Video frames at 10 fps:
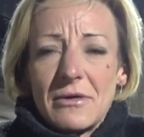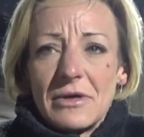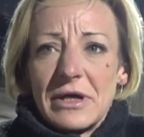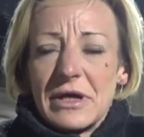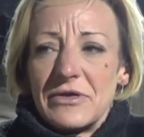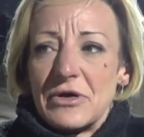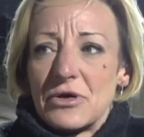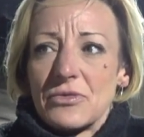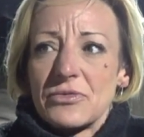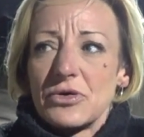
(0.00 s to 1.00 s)
Like, in
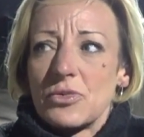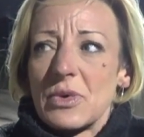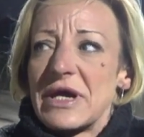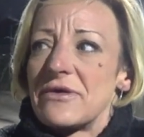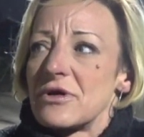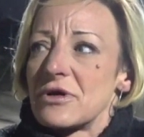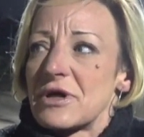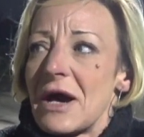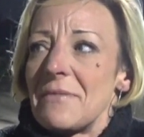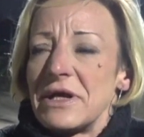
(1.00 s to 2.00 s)
the way they're
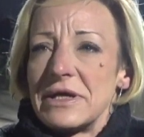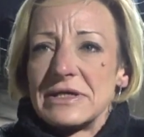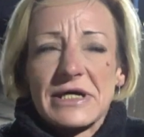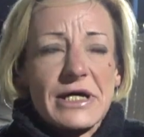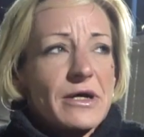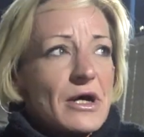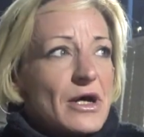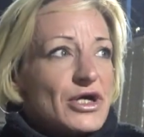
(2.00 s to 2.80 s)
commenting is like,